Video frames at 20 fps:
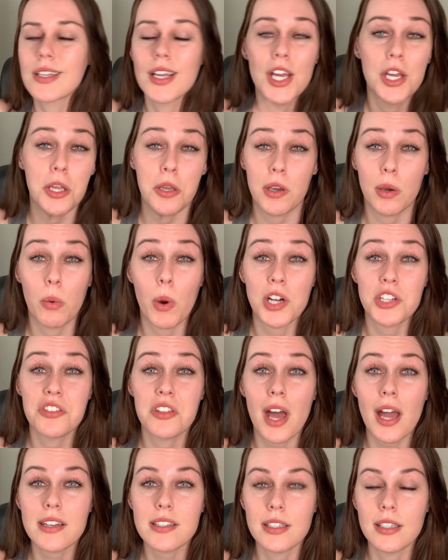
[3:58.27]
You can watch
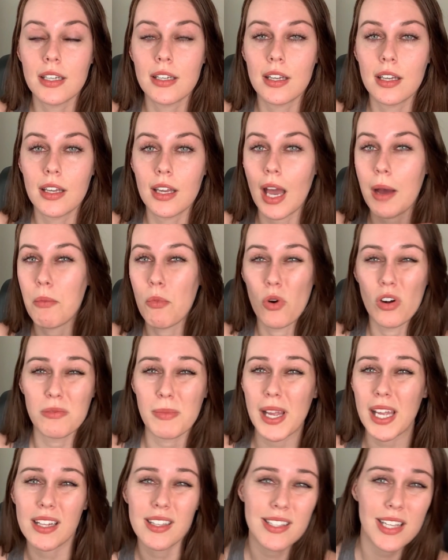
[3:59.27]
that to get more of
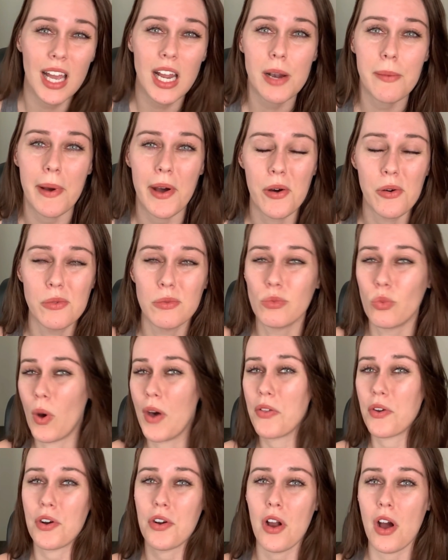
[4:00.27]
my insight about
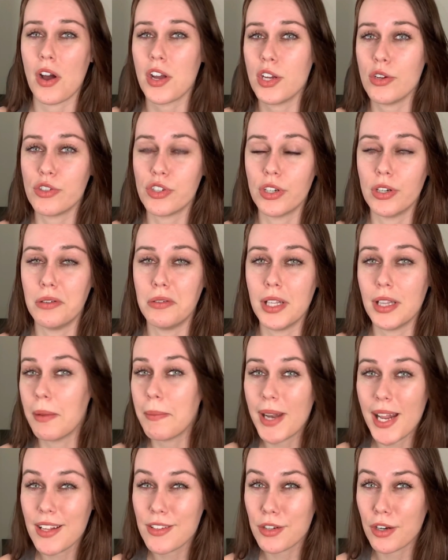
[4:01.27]
whether or not you should
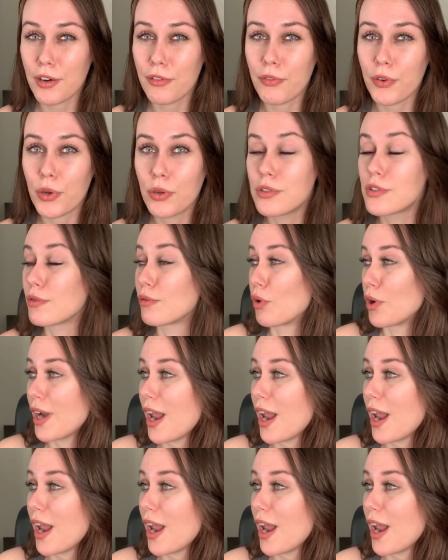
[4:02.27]
eliminate certain foods or